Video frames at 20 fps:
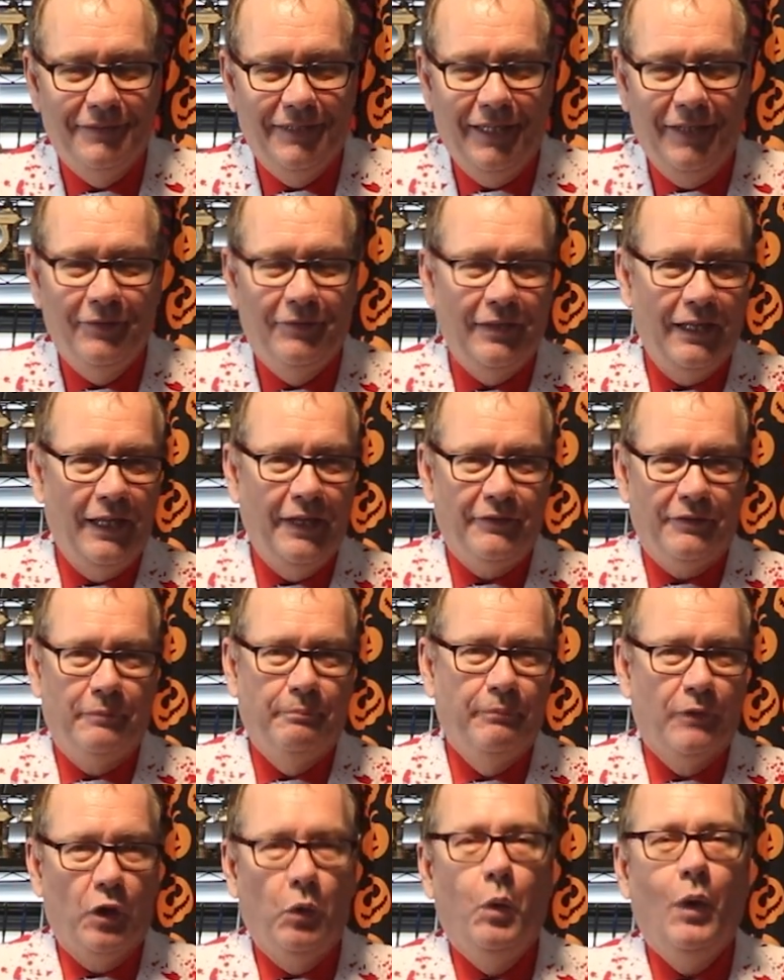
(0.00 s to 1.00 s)
until it's
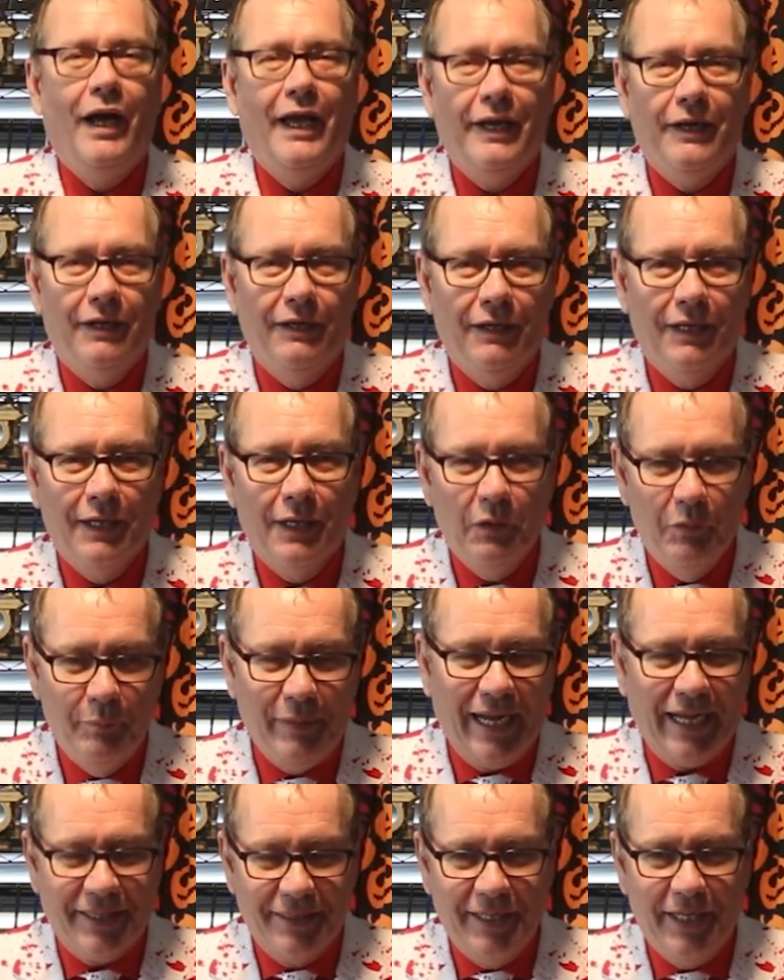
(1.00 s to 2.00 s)
quieter and go
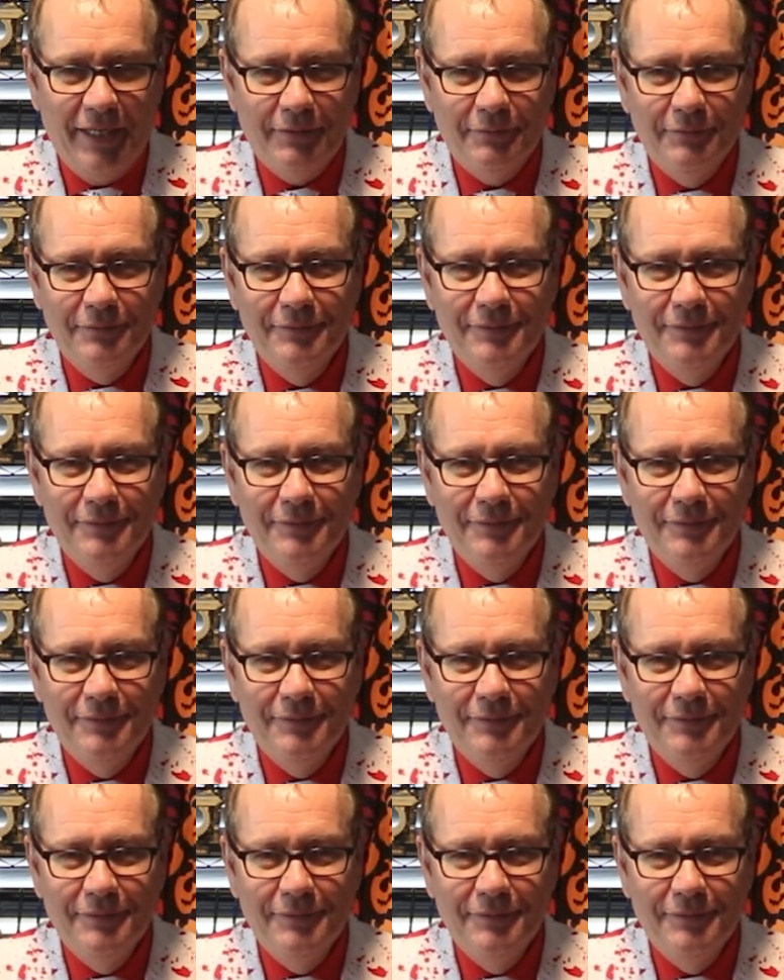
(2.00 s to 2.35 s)
back then?